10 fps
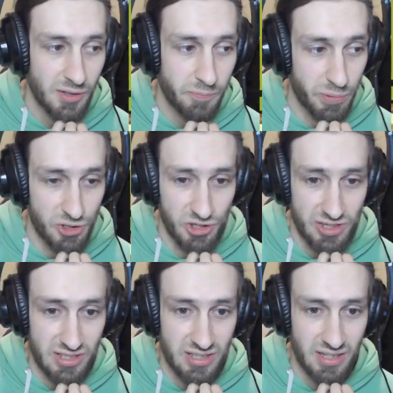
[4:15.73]

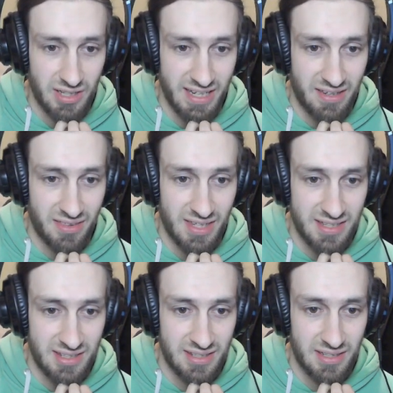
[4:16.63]
bushes like
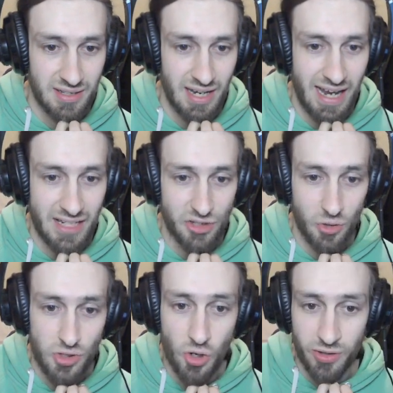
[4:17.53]
this, and you're
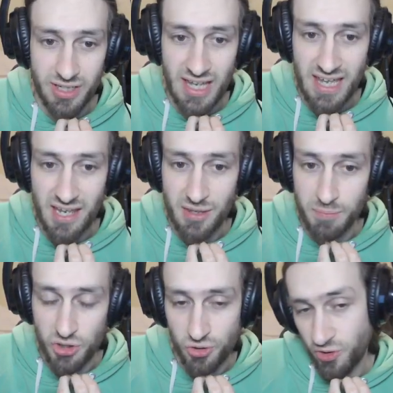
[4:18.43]
not going to hit the
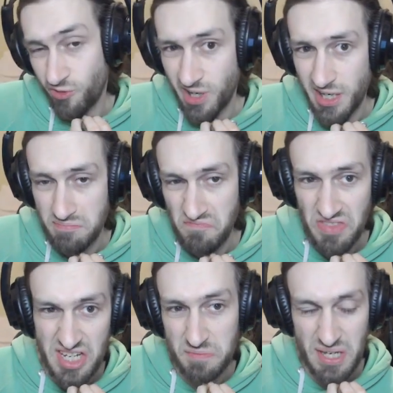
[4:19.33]
bush on the right.
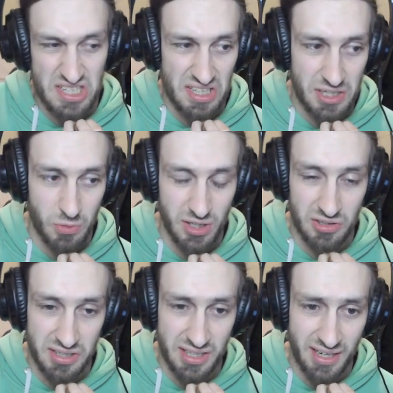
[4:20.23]
That's basically what you're
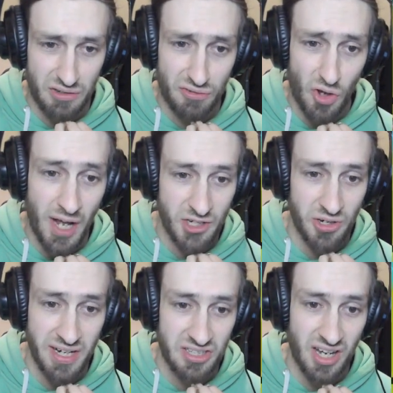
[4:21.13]
looking out for. I try
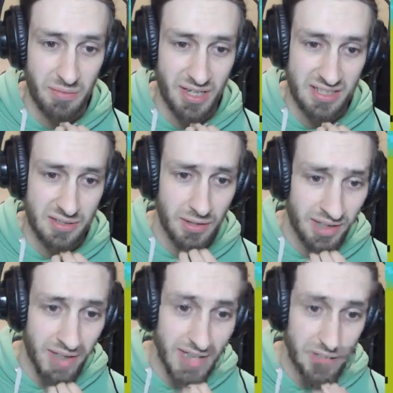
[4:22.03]
and time it as
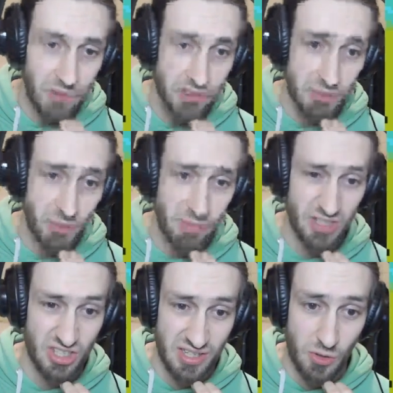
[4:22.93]
late as possible, but
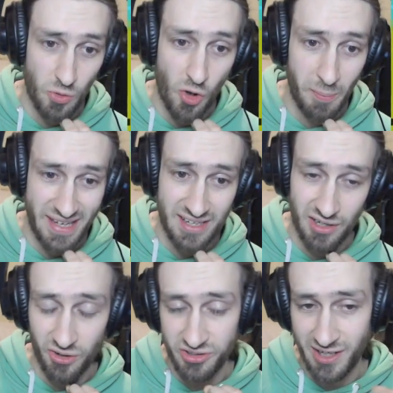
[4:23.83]
still not making
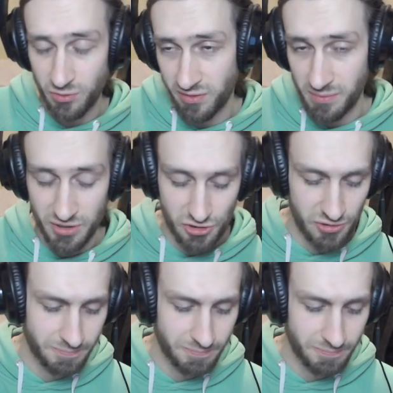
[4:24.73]
contact with the bush.